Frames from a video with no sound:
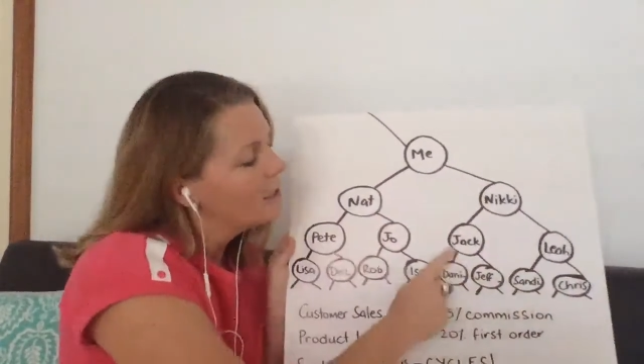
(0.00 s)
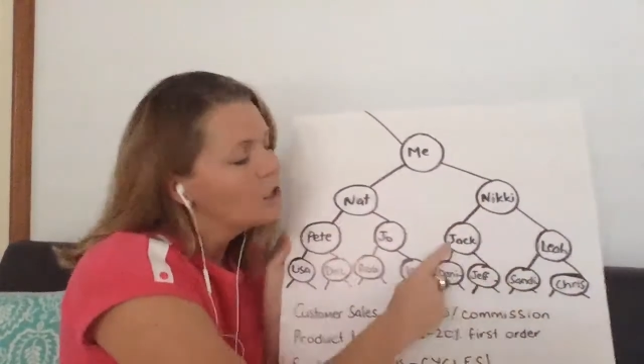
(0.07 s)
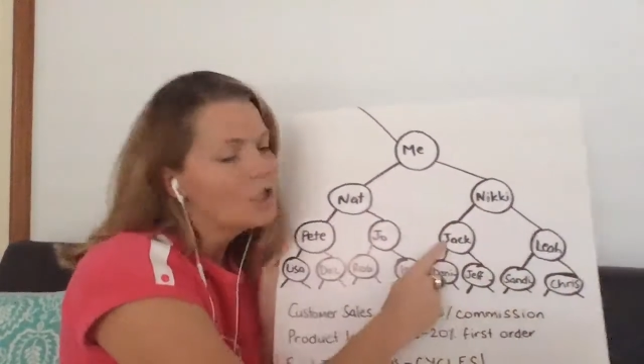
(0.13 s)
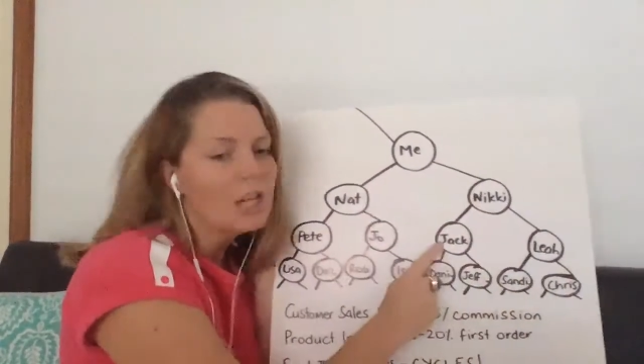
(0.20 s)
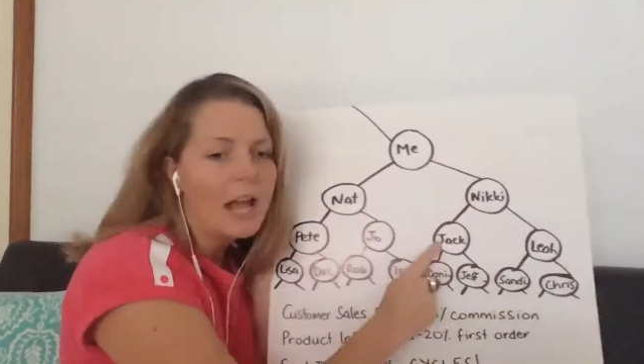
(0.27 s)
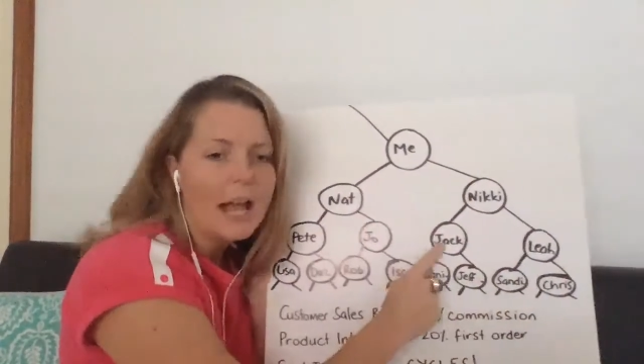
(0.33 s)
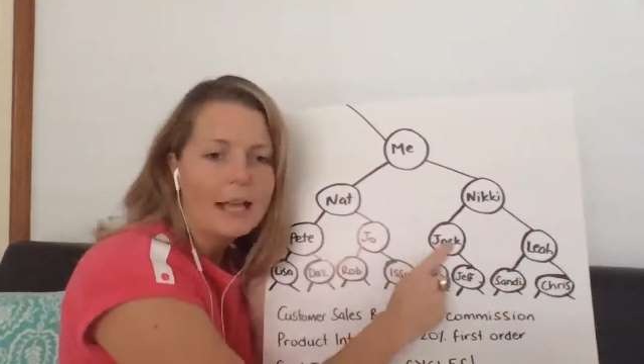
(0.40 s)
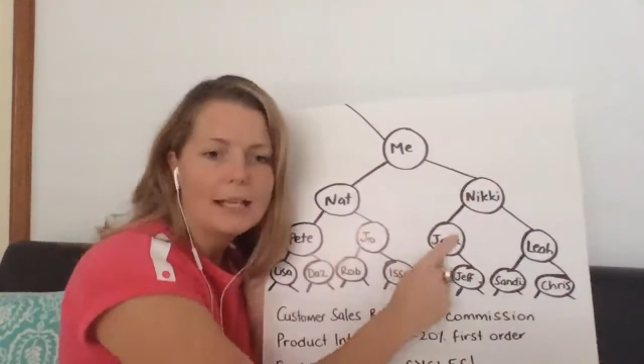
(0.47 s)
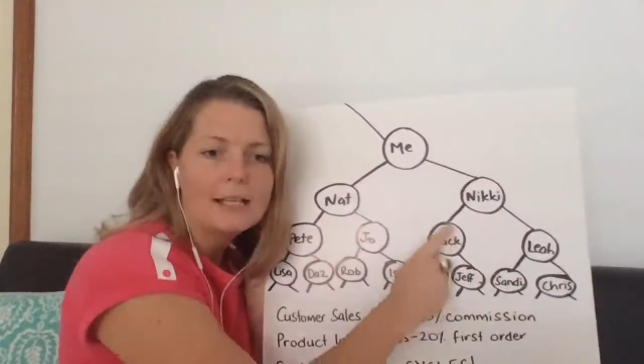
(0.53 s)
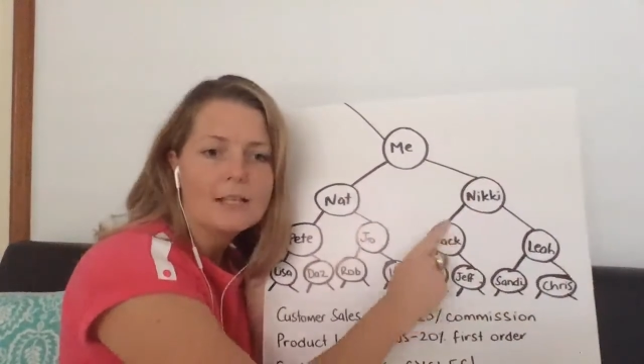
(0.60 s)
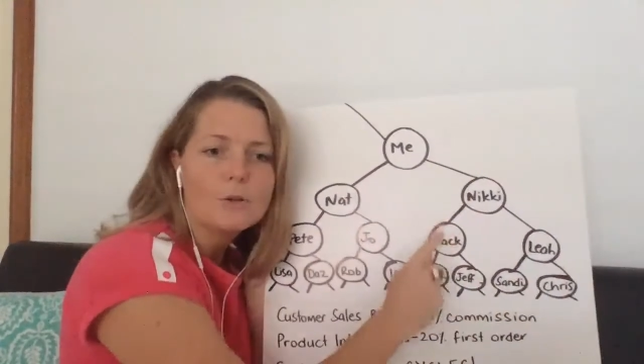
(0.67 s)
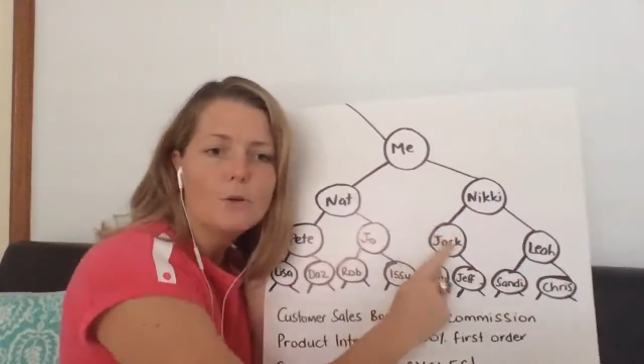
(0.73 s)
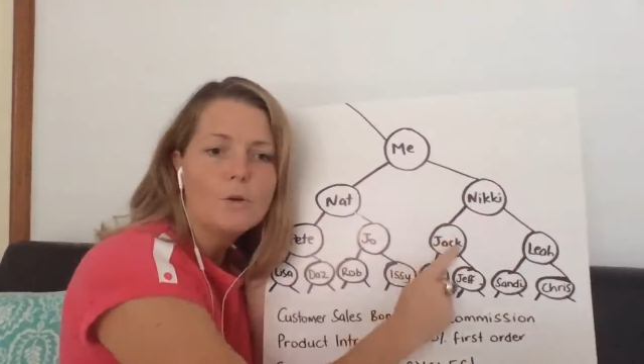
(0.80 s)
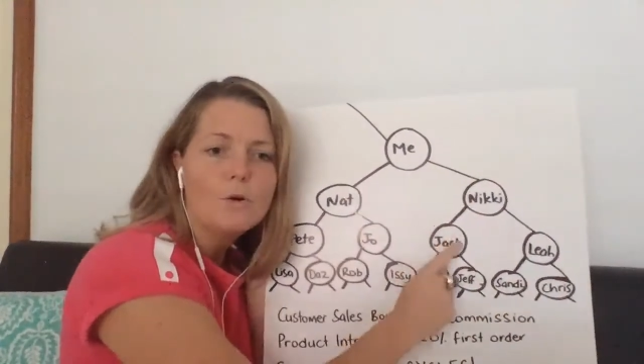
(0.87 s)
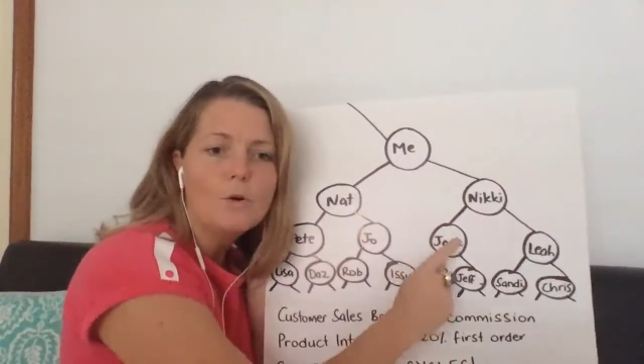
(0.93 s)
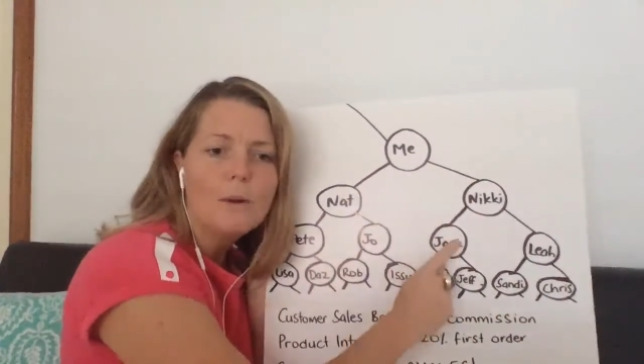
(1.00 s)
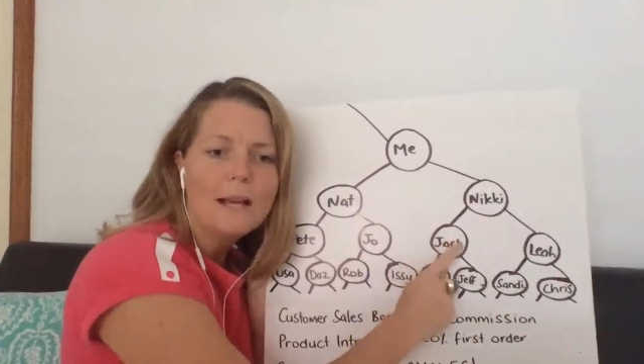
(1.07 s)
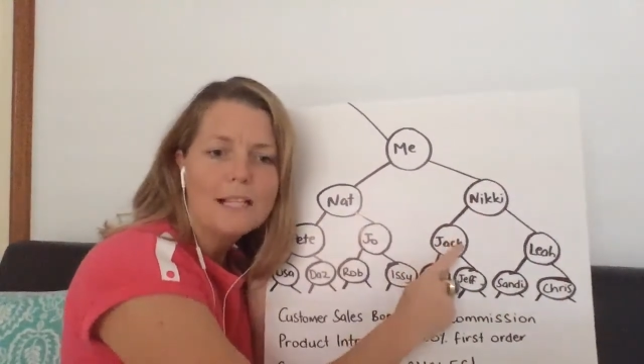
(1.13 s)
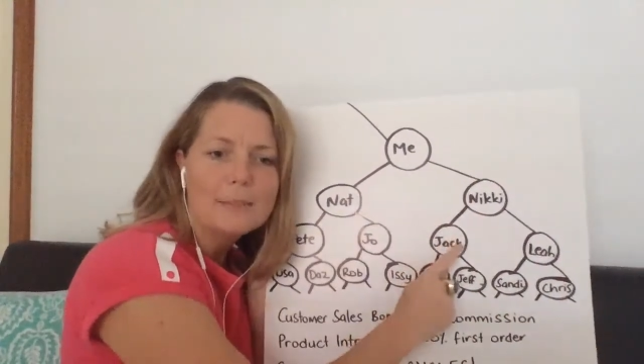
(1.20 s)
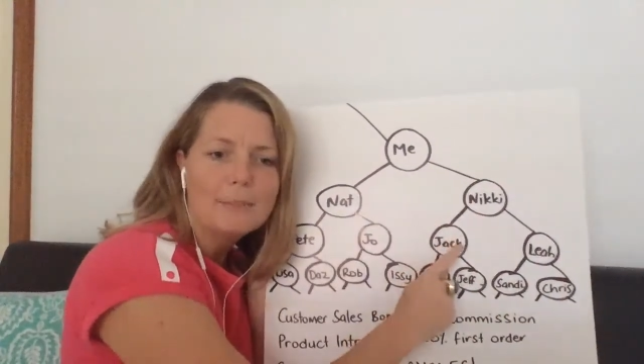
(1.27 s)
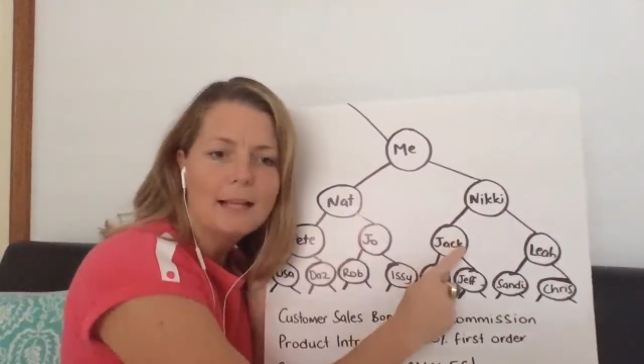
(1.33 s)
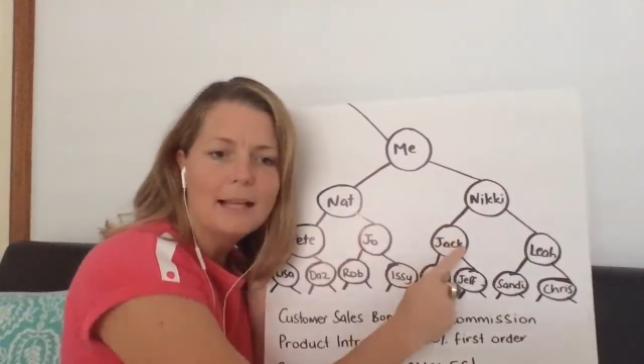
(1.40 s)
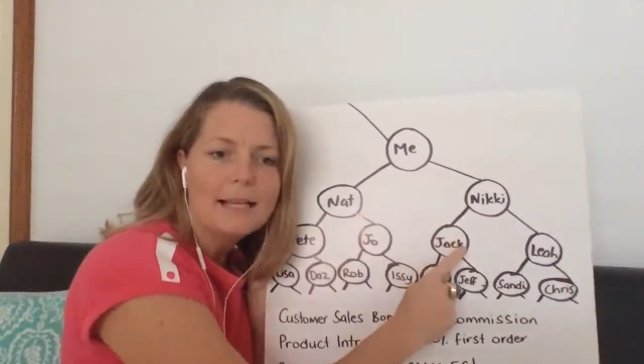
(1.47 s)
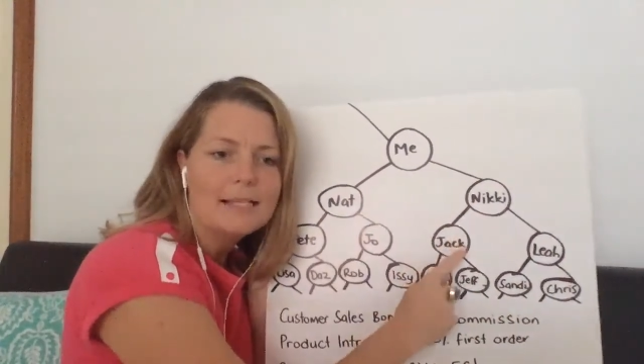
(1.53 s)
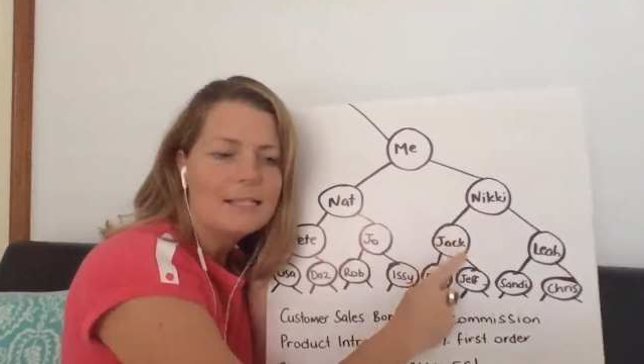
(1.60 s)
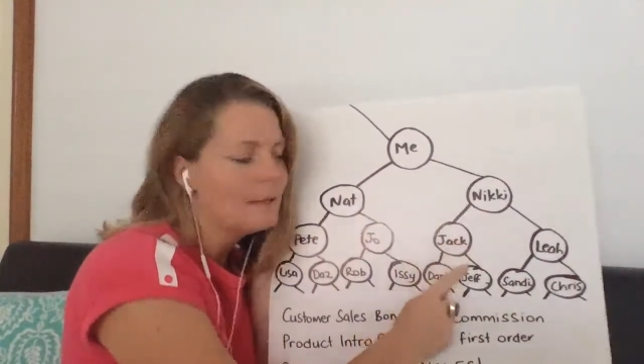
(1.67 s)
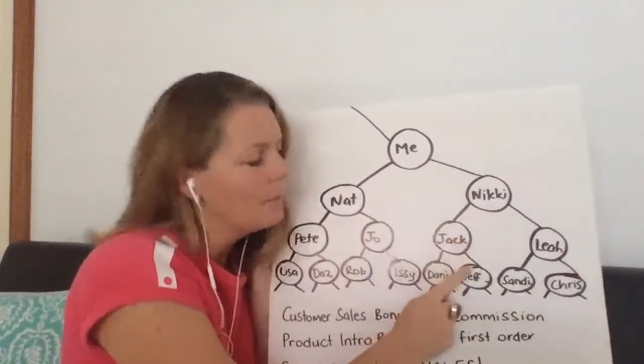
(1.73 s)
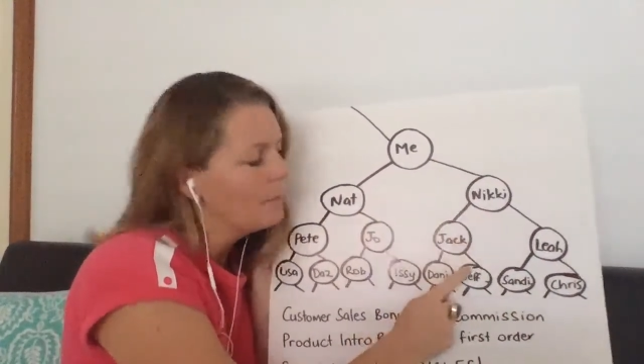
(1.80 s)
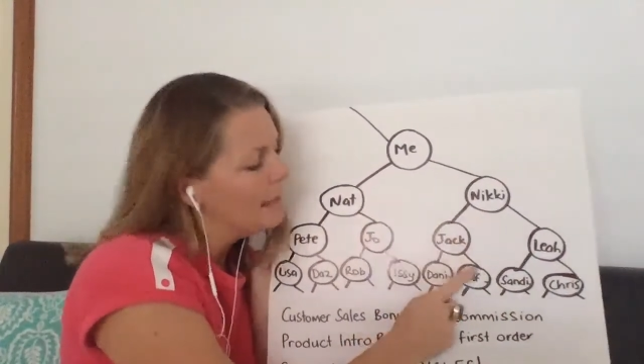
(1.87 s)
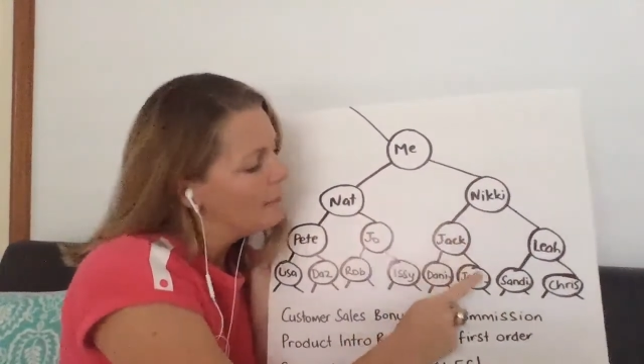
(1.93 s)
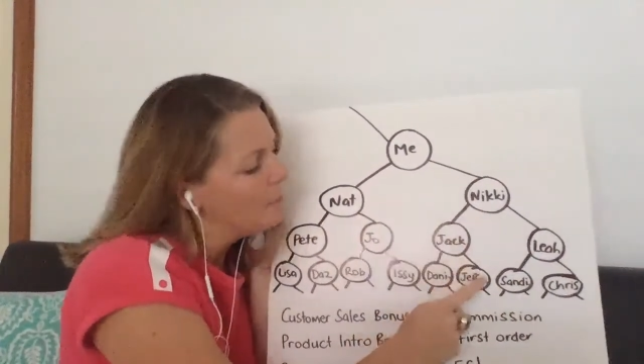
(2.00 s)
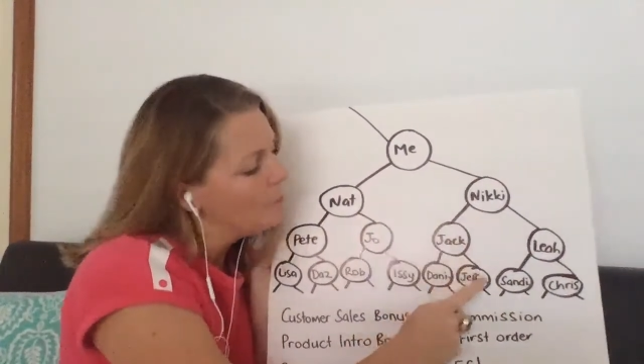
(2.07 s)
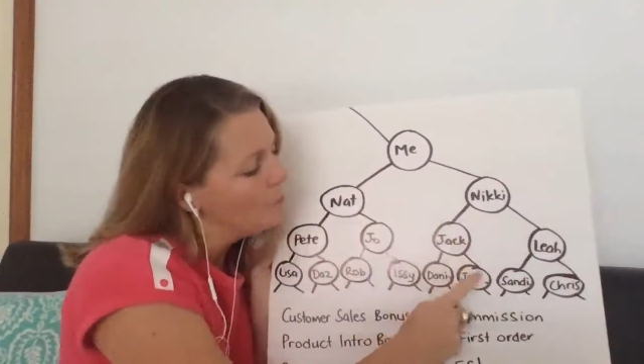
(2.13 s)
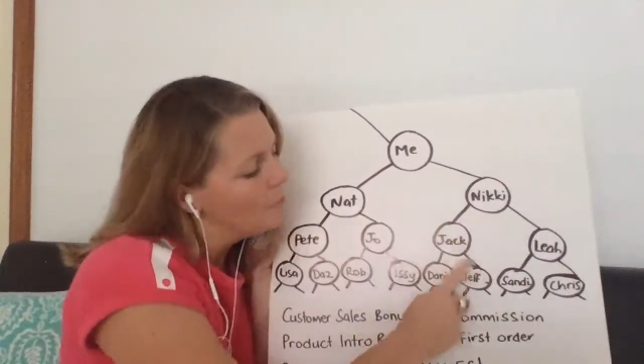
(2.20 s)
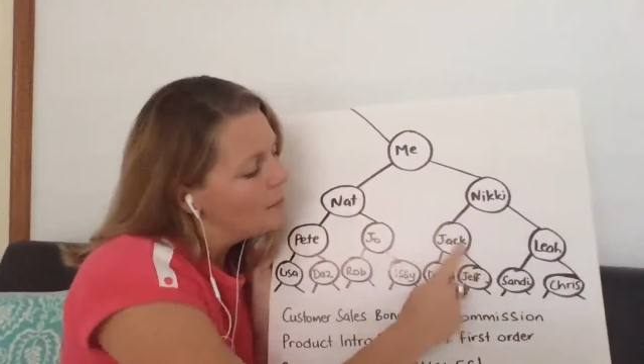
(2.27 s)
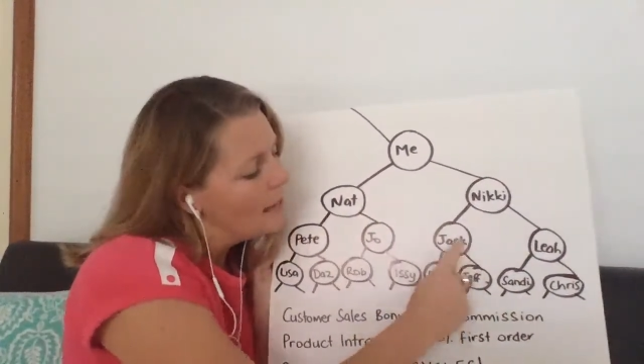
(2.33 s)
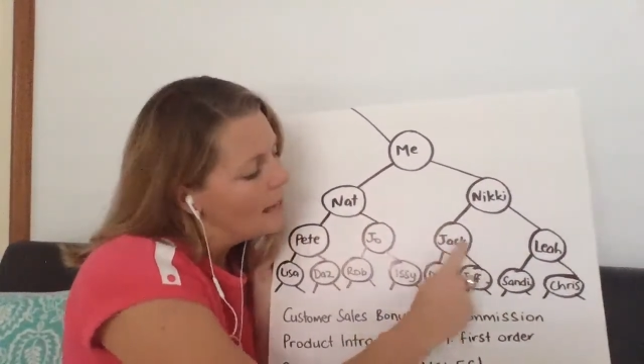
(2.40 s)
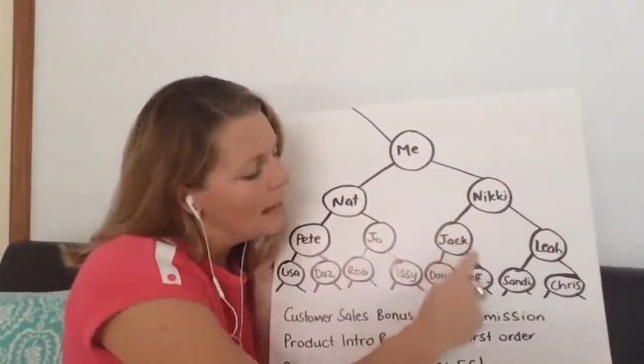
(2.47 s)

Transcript: Jack is always placing people